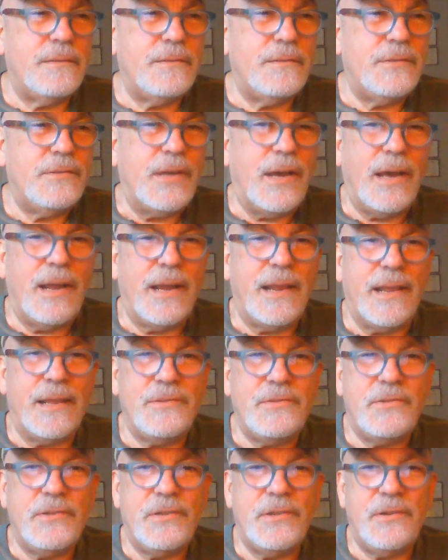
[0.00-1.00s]
Johnny
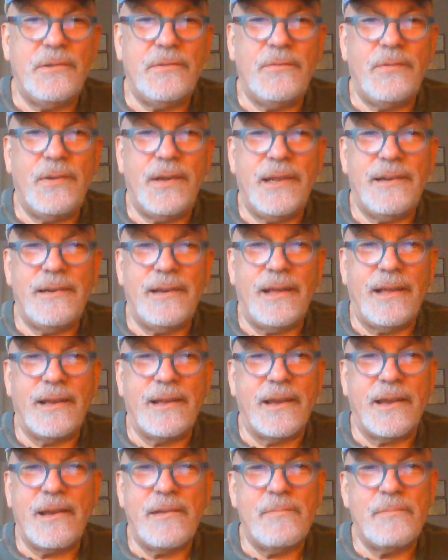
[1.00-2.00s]
and June went
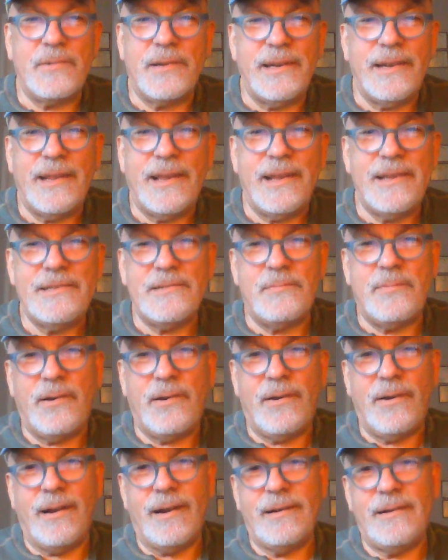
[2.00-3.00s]
like a couple of days
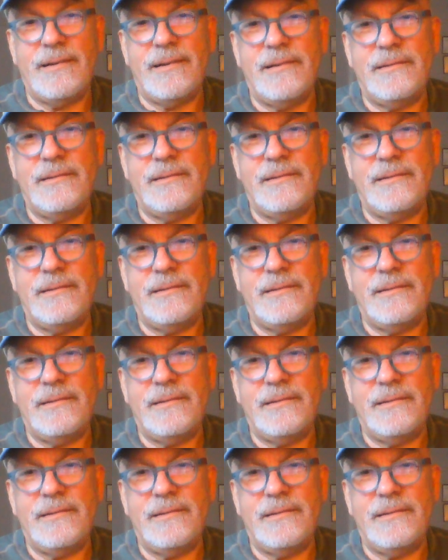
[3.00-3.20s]
apart.